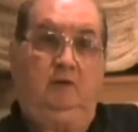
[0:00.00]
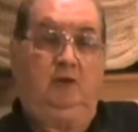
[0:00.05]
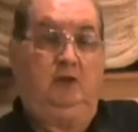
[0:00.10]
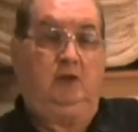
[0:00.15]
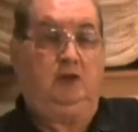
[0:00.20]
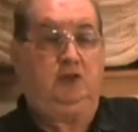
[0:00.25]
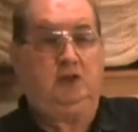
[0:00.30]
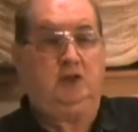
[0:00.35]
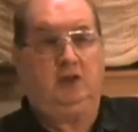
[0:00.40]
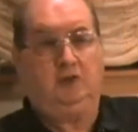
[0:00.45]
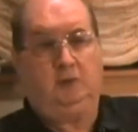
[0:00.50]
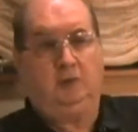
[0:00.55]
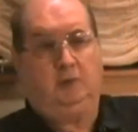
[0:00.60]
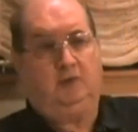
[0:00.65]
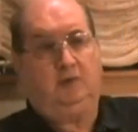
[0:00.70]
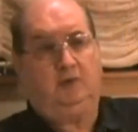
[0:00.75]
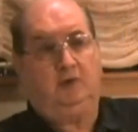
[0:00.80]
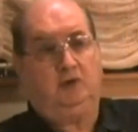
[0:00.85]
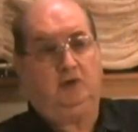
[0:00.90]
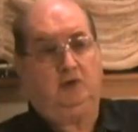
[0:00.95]
So the
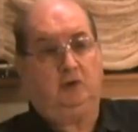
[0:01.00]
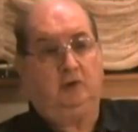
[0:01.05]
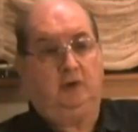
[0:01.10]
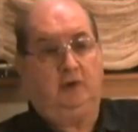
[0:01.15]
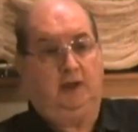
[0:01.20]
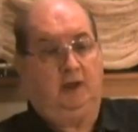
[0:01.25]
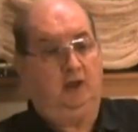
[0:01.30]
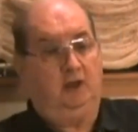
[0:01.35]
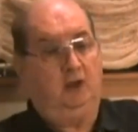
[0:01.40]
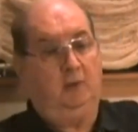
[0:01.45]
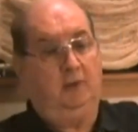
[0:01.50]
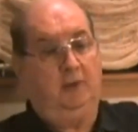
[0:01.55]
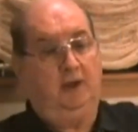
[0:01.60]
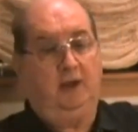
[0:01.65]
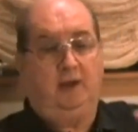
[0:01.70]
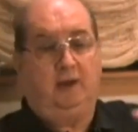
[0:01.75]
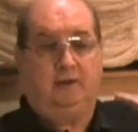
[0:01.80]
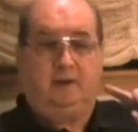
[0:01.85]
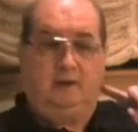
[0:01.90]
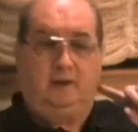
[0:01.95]
Jesuits are truly
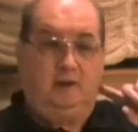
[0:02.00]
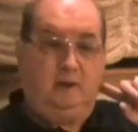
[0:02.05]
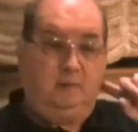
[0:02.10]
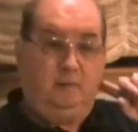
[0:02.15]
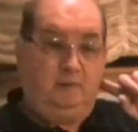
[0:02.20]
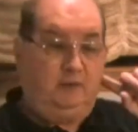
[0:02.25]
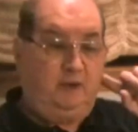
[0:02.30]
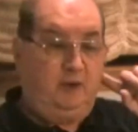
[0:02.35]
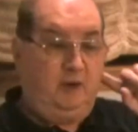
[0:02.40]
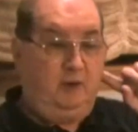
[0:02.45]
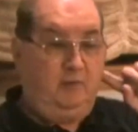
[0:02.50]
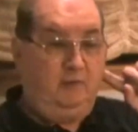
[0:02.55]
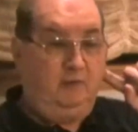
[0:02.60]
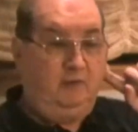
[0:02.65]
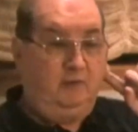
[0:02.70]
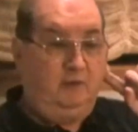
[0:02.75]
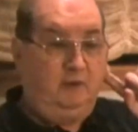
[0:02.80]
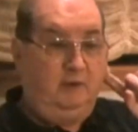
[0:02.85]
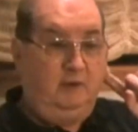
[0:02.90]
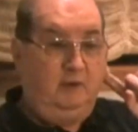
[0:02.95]
Illuminati
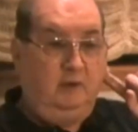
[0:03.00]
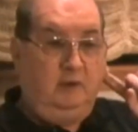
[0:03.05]
themselves.